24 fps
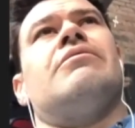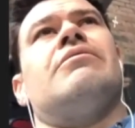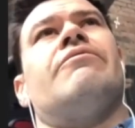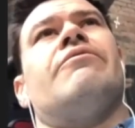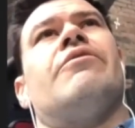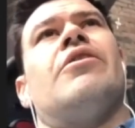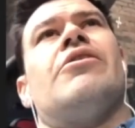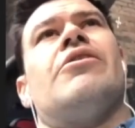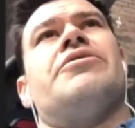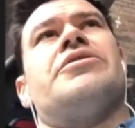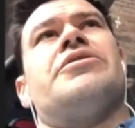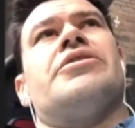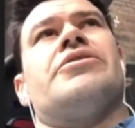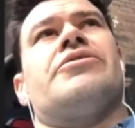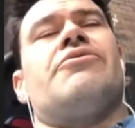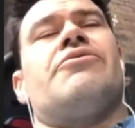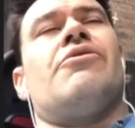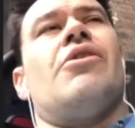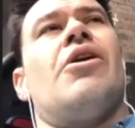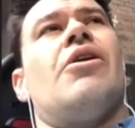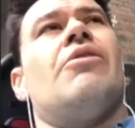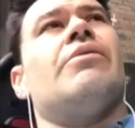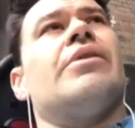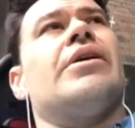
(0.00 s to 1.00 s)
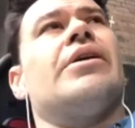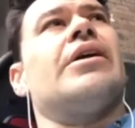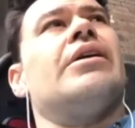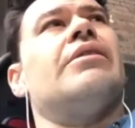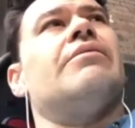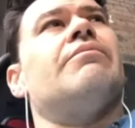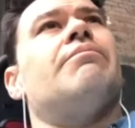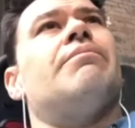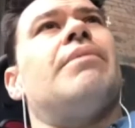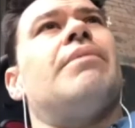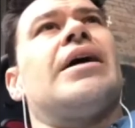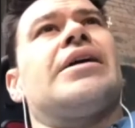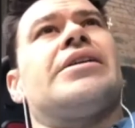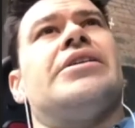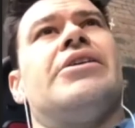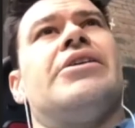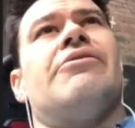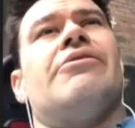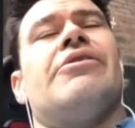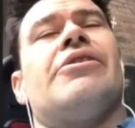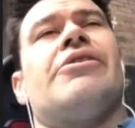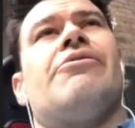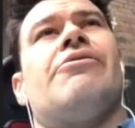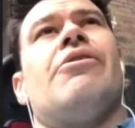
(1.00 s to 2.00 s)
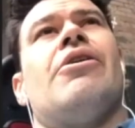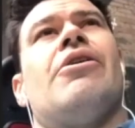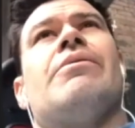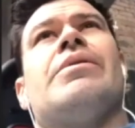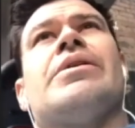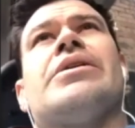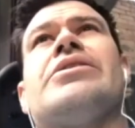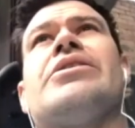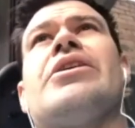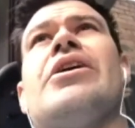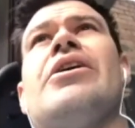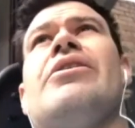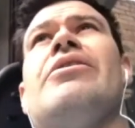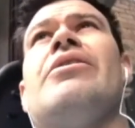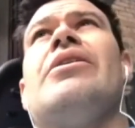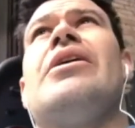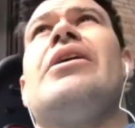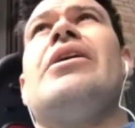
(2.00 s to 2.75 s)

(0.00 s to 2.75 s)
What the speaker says: viruses growing and bacteria growing. So